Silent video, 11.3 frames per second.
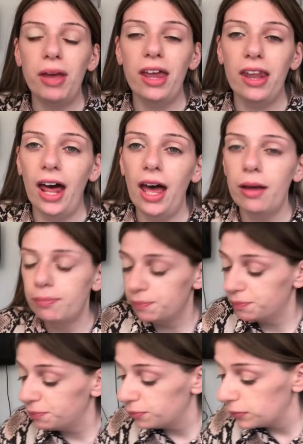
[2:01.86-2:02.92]
of that.
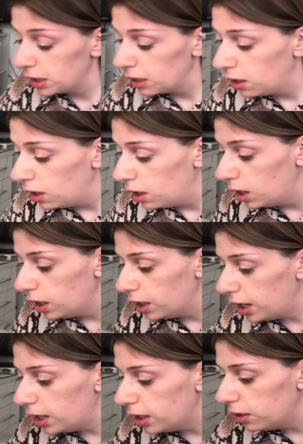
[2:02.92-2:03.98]

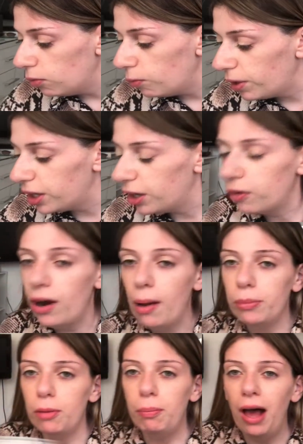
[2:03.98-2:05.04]
And we're going to grab
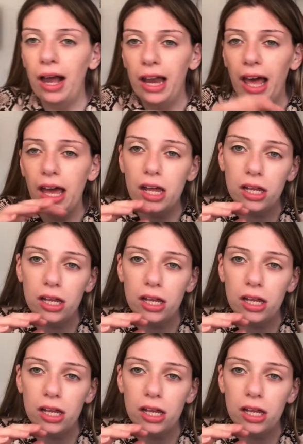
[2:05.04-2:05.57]
the palette,